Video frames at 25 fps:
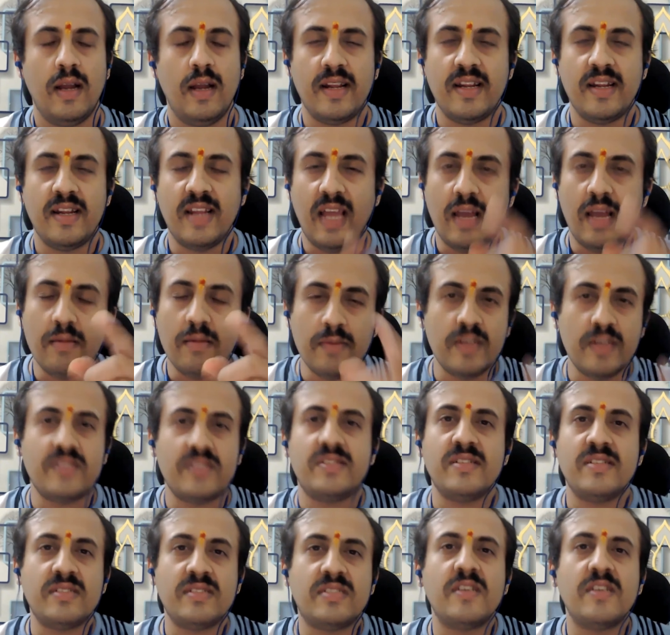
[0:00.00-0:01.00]
And in
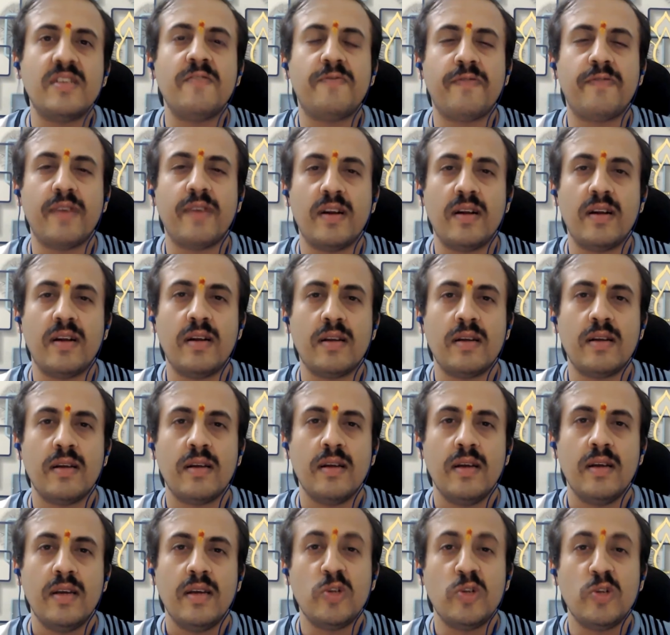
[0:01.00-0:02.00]
emergency fund,
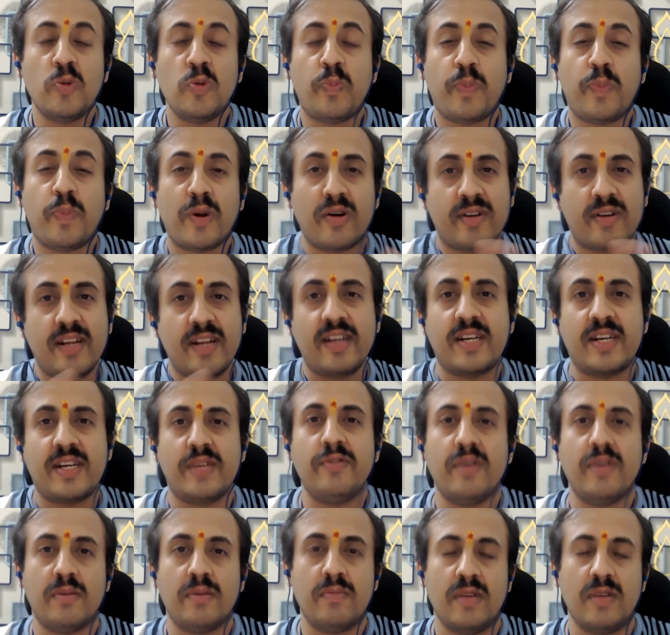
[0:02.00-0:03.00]
you protect
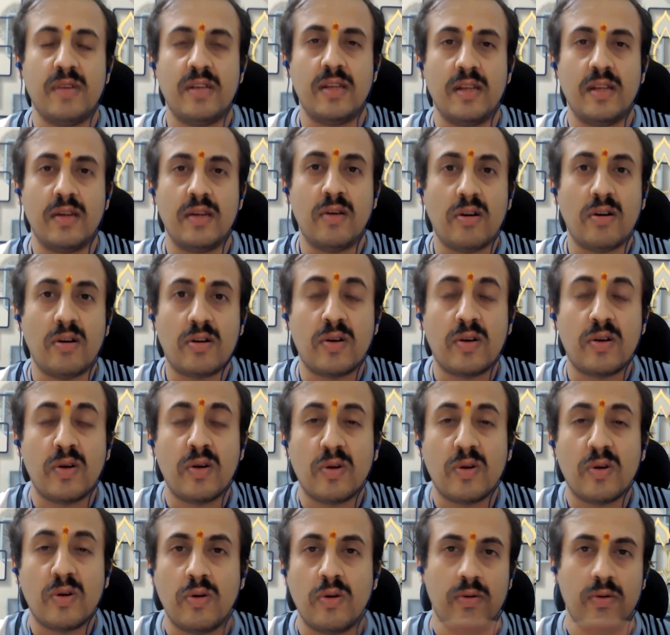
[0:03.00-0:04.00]
your money, not
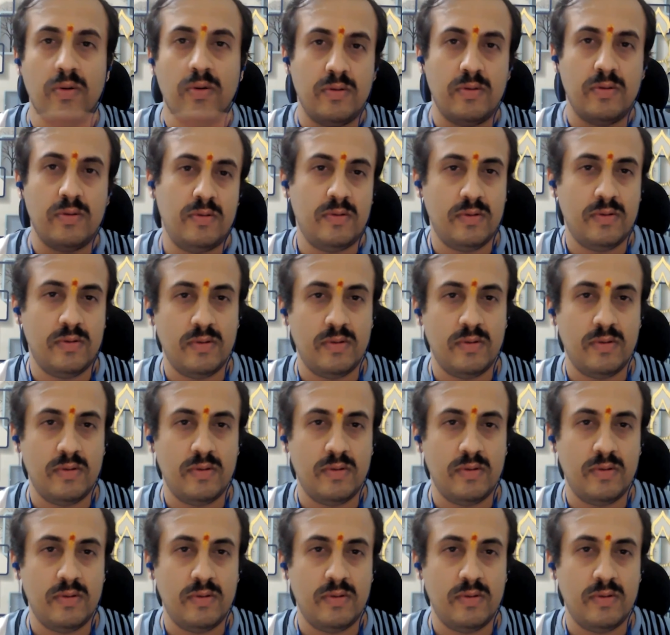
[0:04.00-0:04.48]
grow.